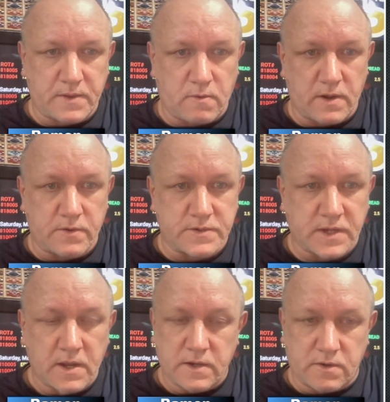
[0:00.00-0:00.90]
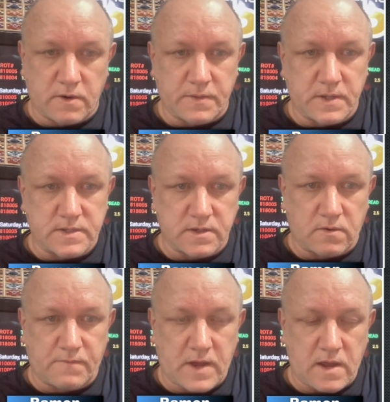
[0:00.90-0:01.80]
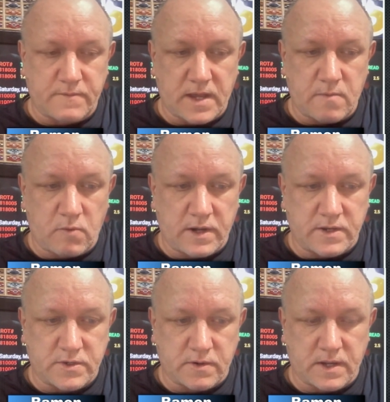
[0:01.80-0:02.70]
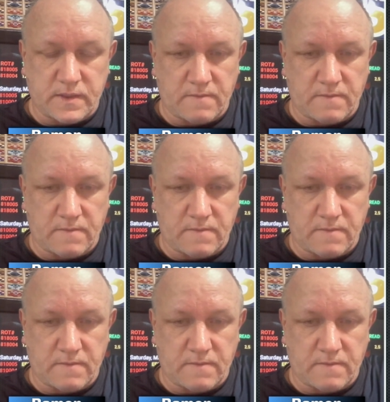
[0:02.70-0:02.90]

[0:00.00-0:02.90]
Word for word: The Oilers, during this little 5-game winning streak,